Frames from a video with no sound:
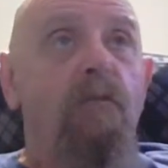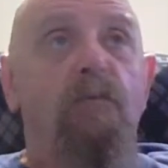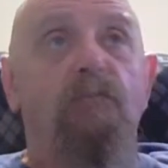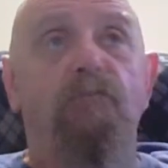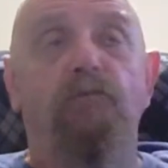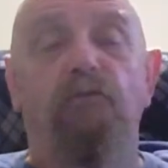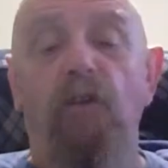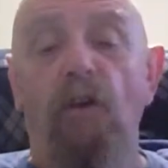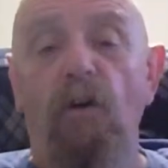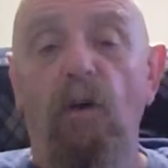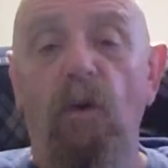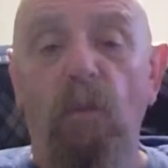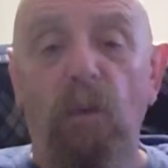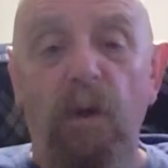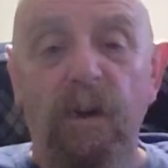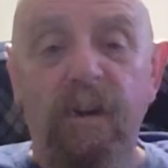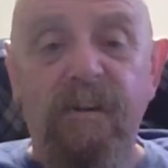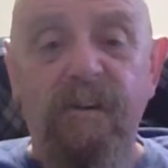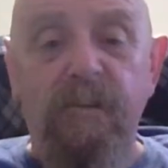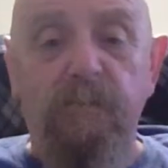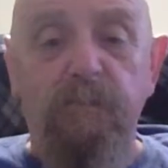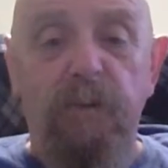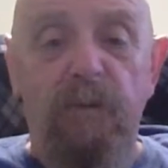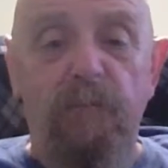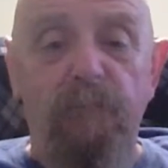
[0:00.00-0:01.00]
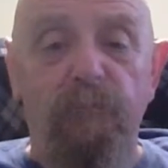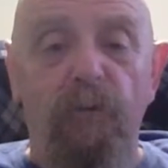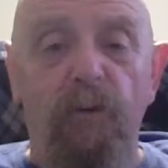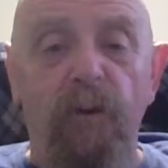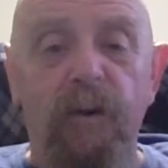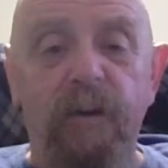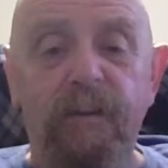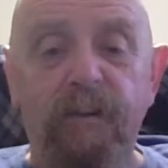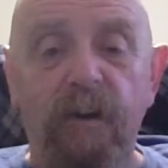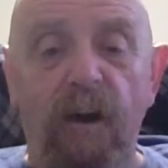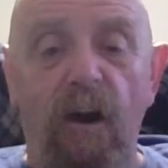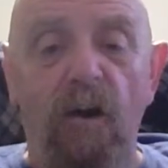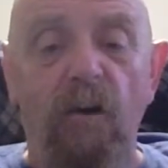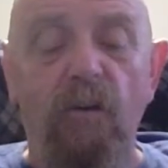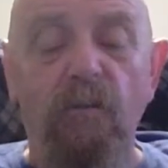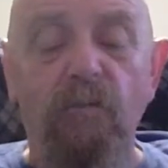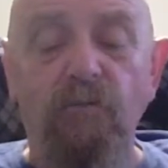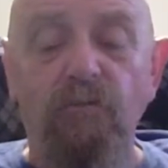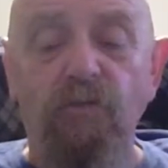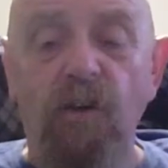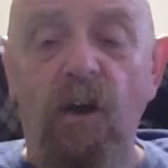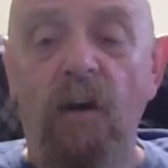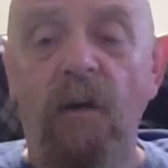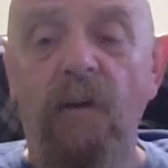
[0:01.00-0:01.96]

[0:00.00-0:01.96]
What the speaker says: for a week before he goes.